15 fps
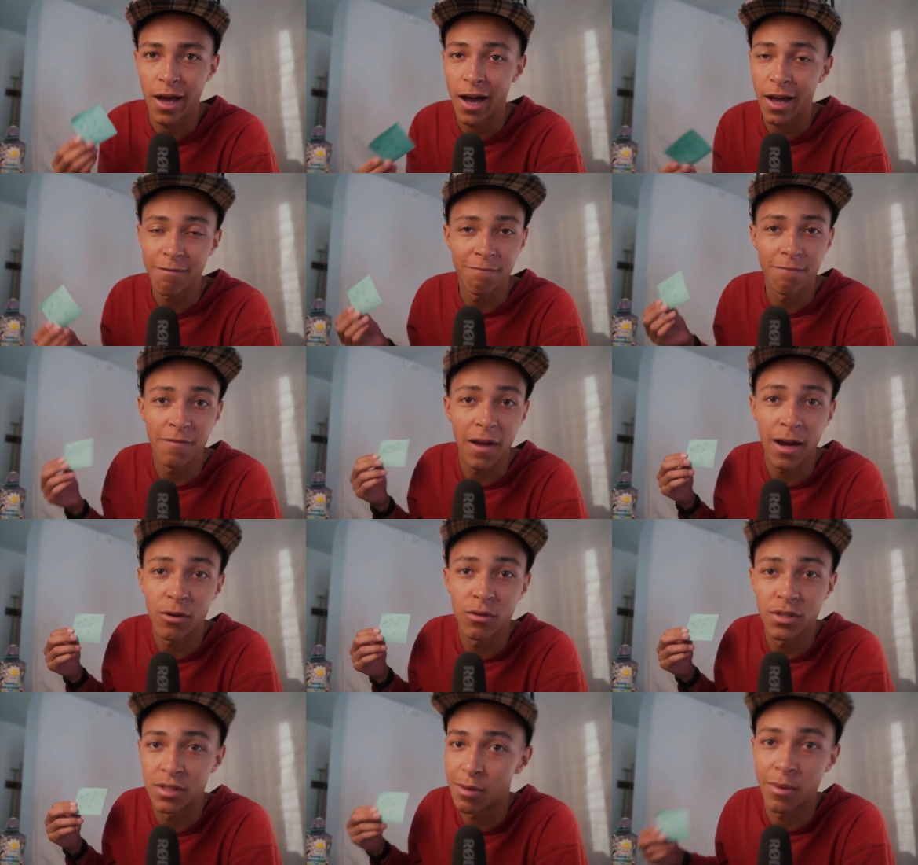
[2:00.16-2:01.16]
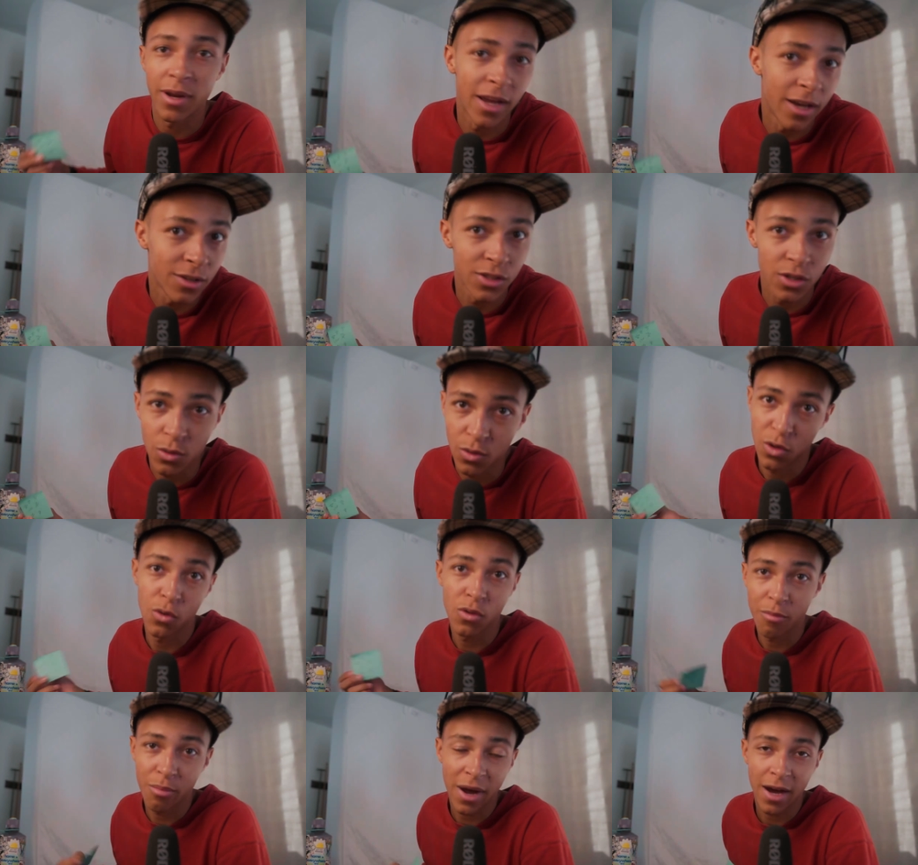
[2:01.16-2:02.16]
I found somebody else who
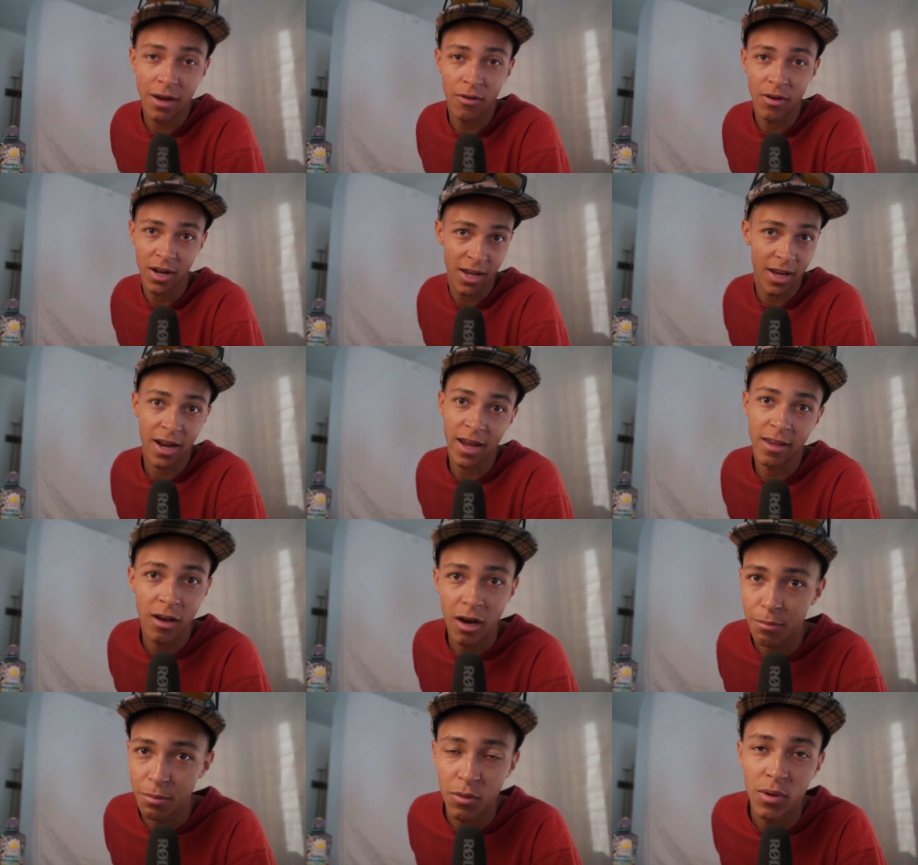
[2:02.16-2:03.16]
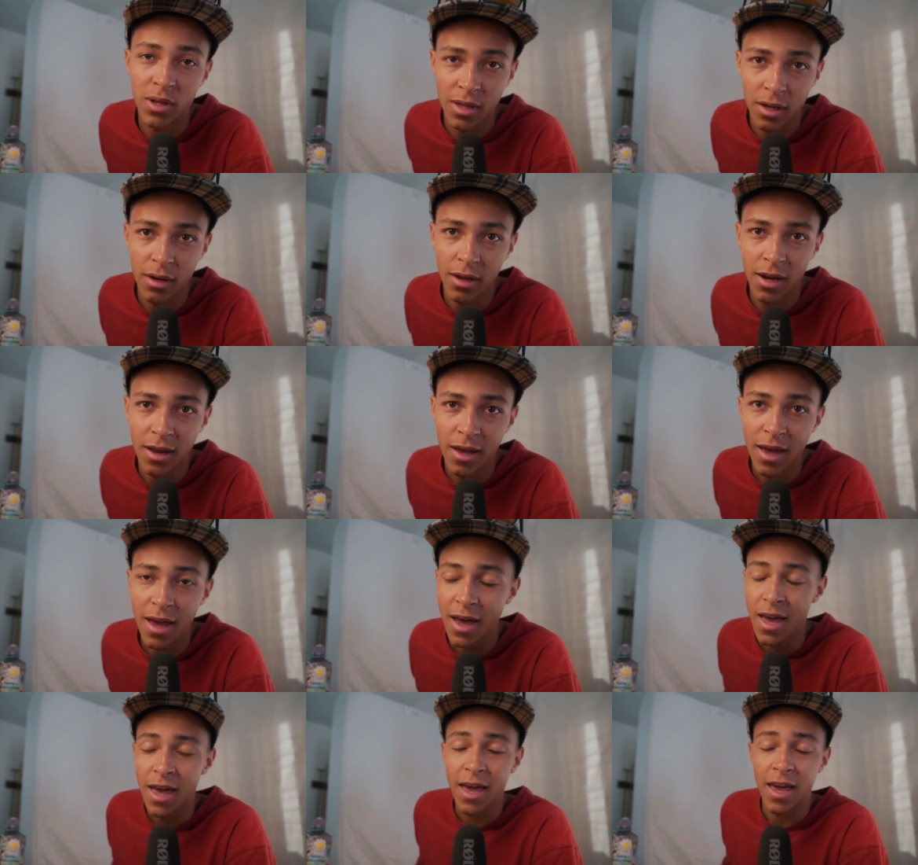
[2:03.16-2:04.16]
knew the pattern, and I copied what they did.
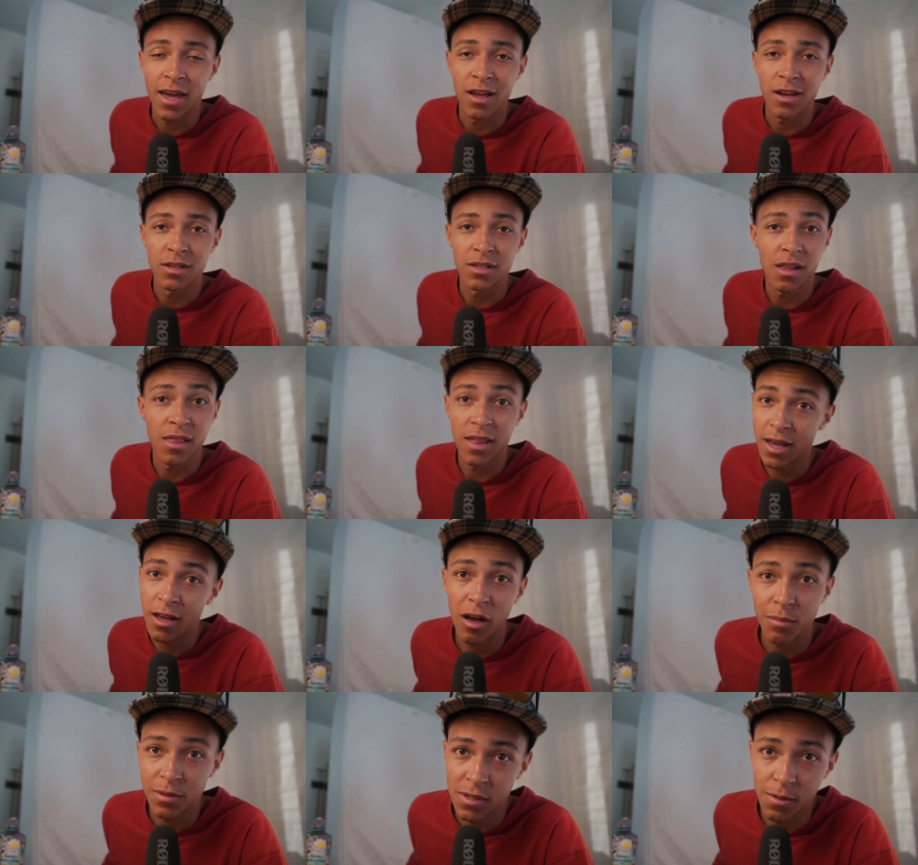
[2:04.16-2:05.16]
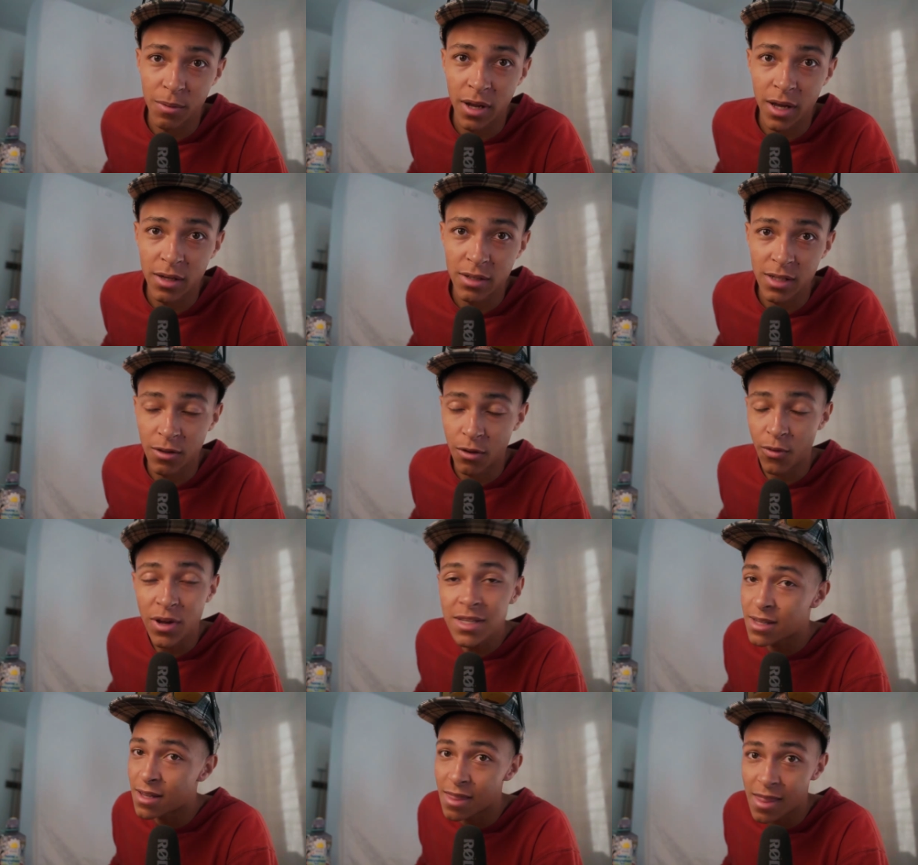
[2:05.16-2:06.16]
And they copied somebody else. And the
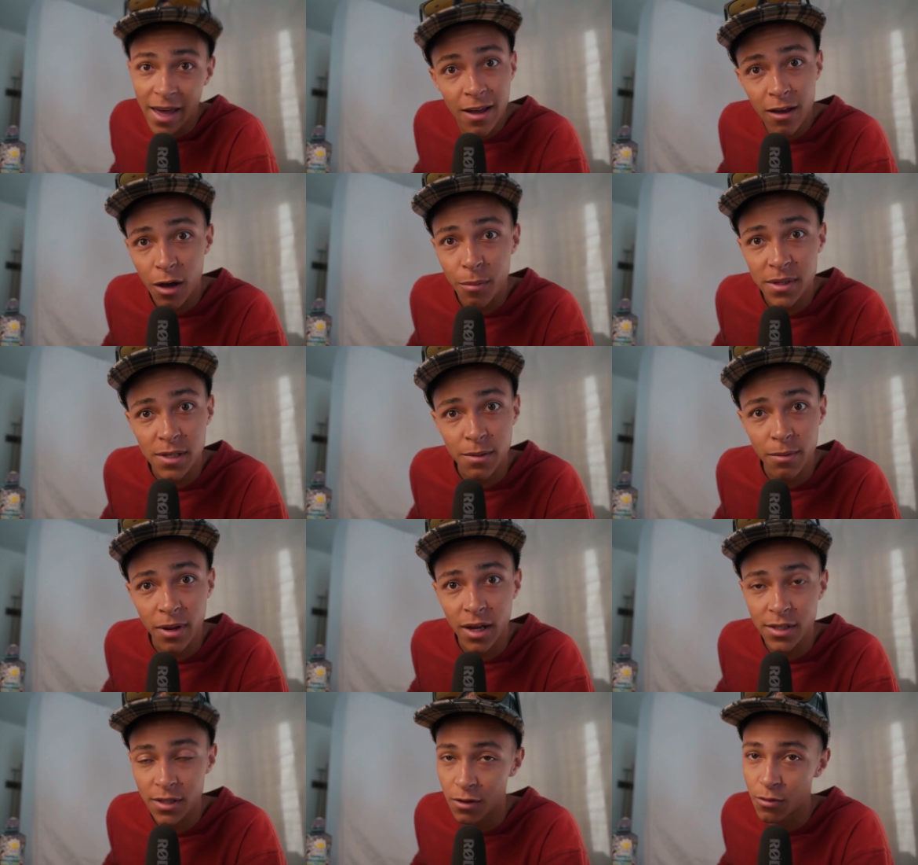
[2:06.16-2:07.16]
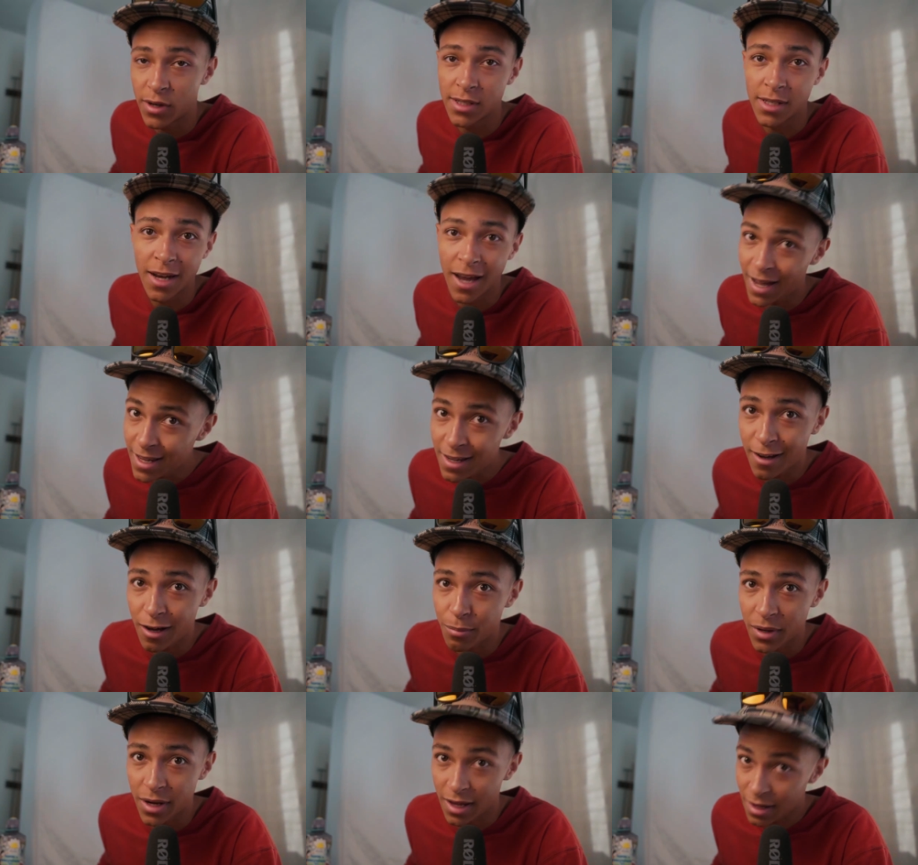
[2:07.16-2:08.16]
reason they copied somebody else and the reason I
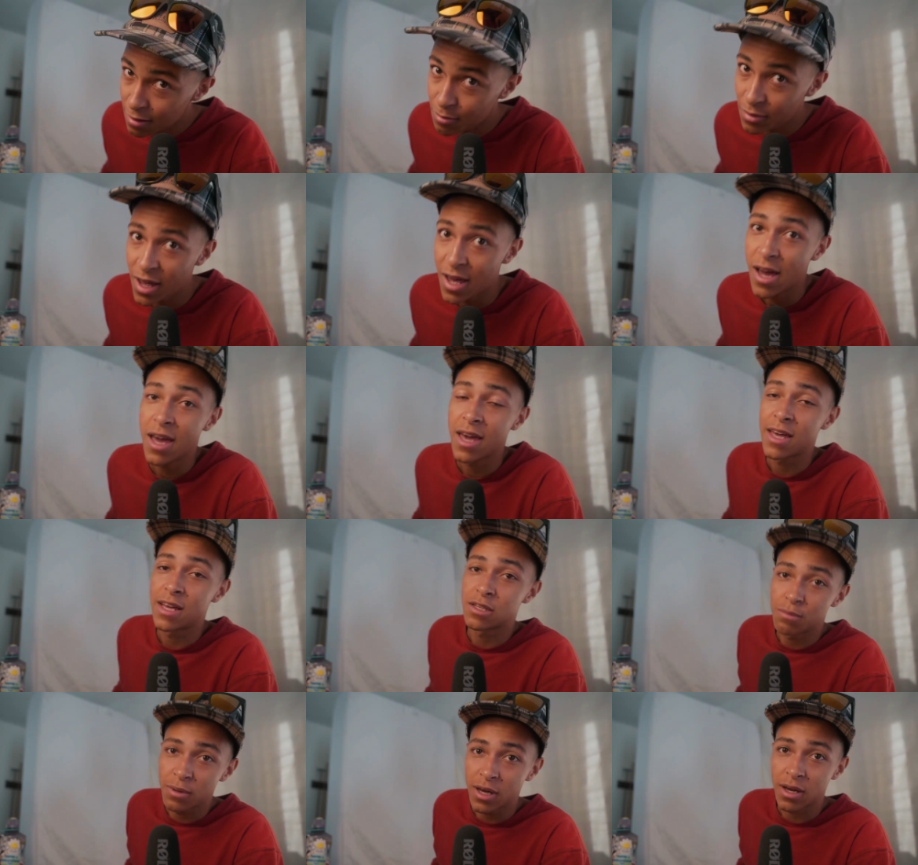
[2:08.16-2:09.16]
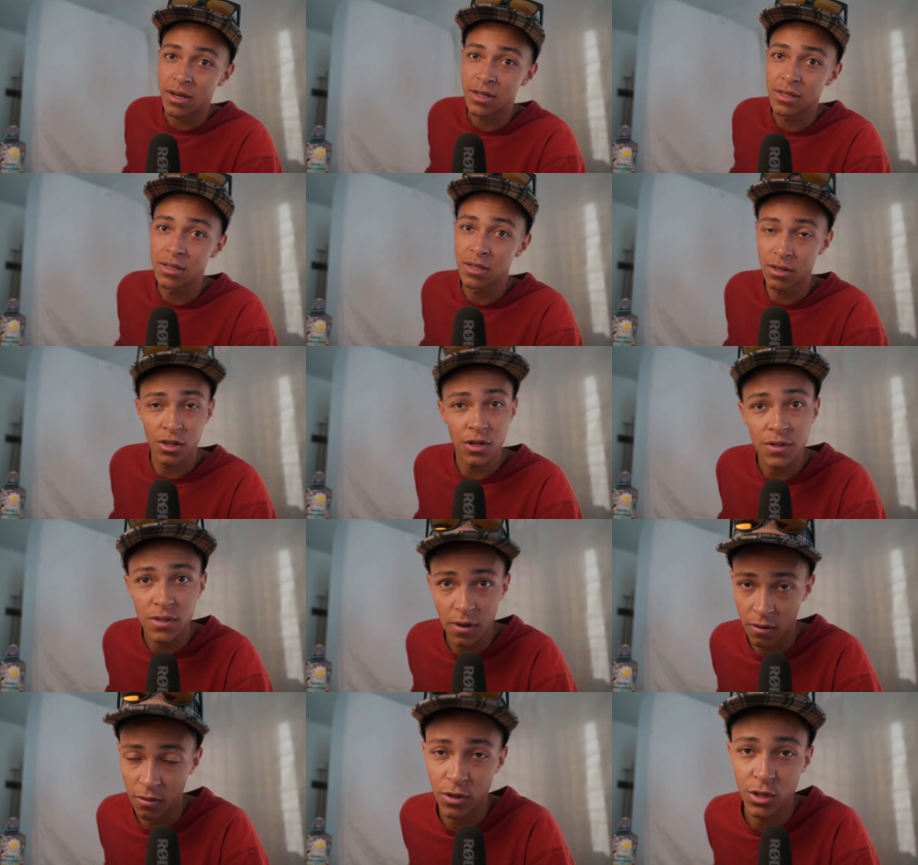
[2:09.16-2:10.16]
copied him is because the
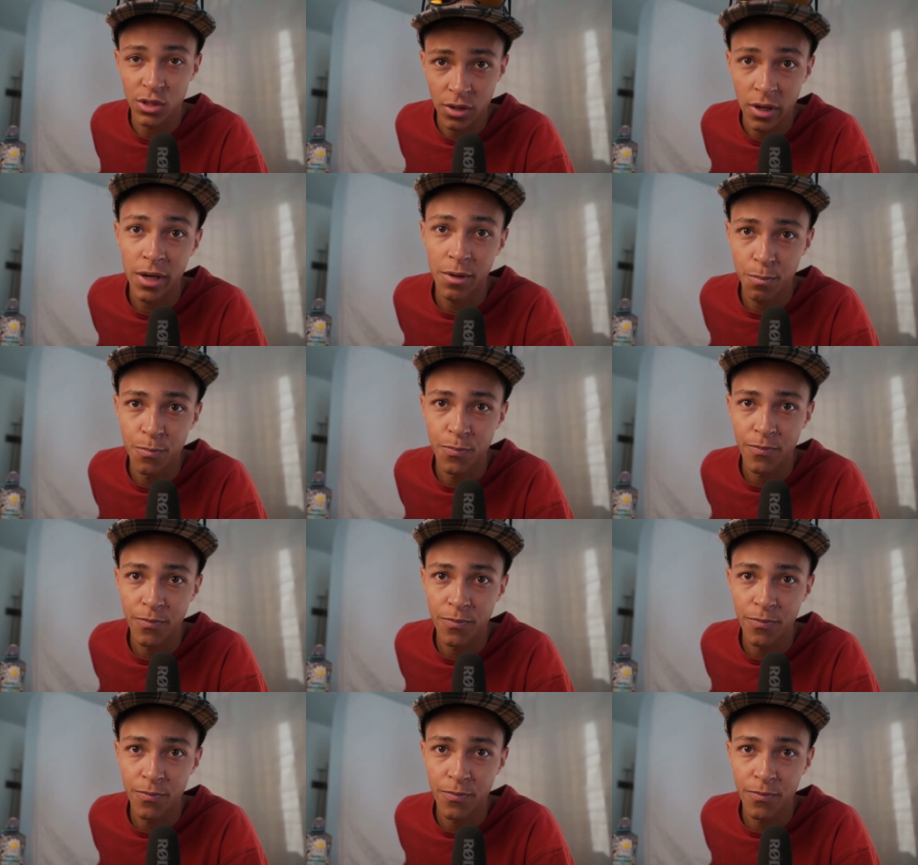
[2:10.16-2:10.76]
star looks good.